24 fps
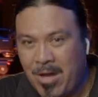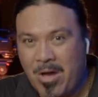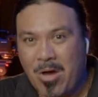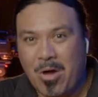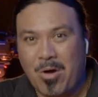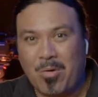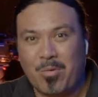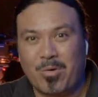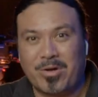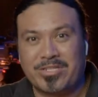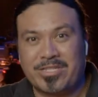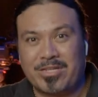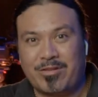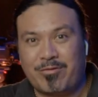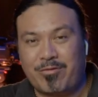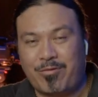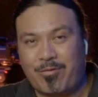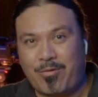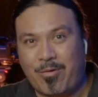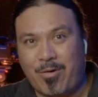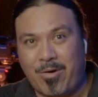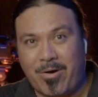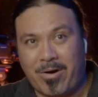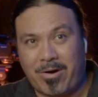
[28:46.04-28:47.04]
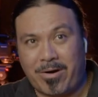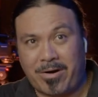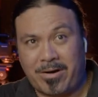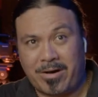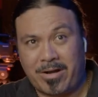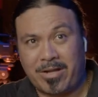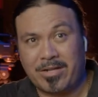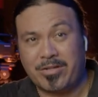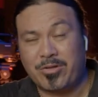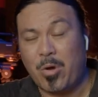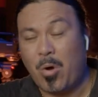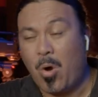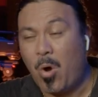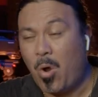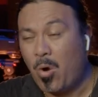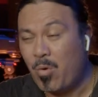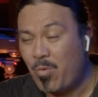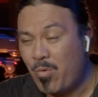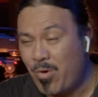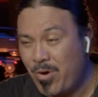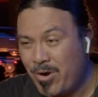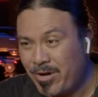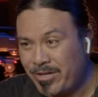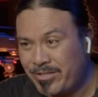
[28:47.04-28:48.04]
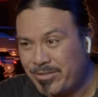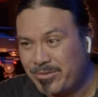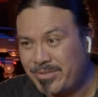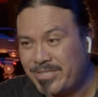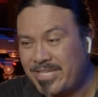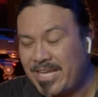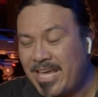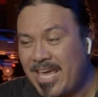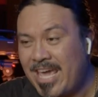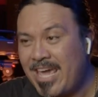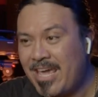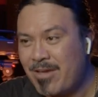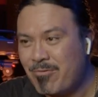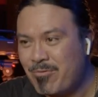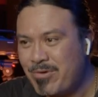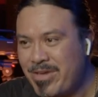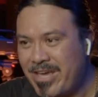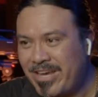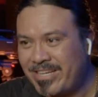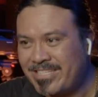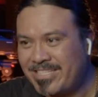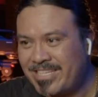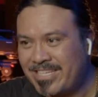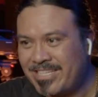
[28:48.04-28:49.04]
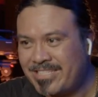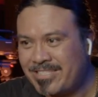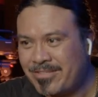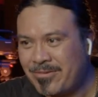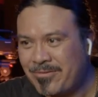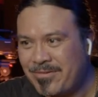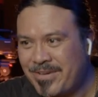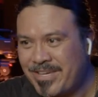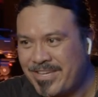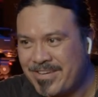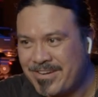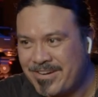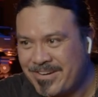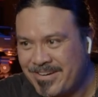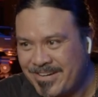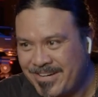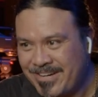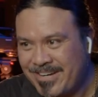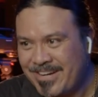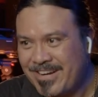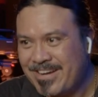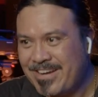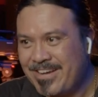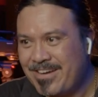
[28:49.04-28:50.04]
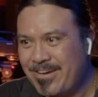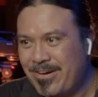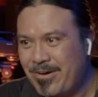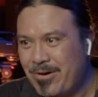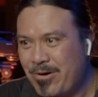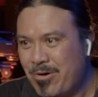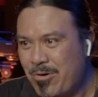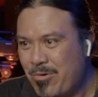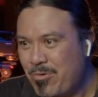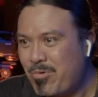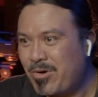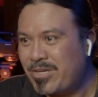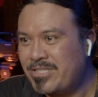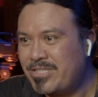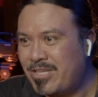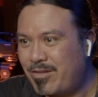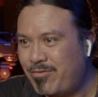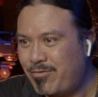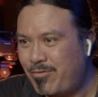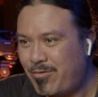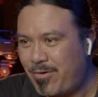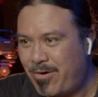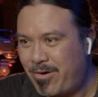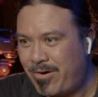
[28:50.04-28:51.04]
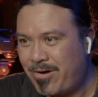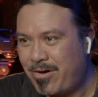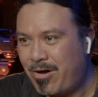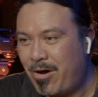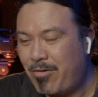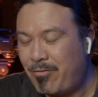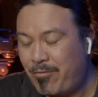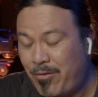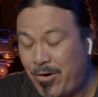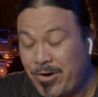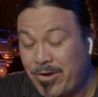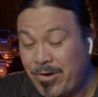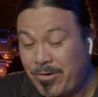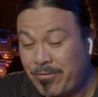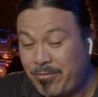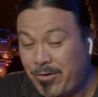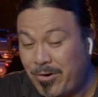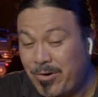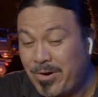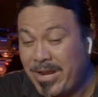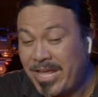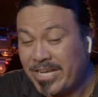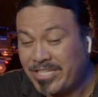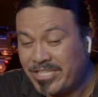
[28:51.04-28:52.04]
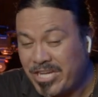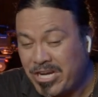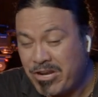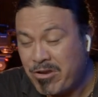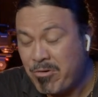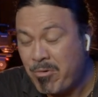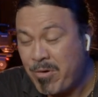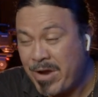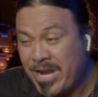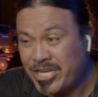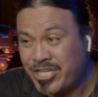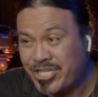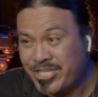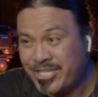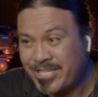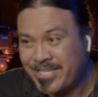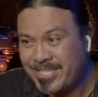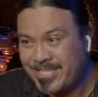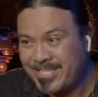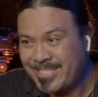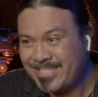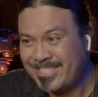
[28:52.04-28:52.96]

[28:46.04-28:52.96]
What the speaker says: Was it for the whole world to say, hey, we exist over here? Who was it for? For the next generation?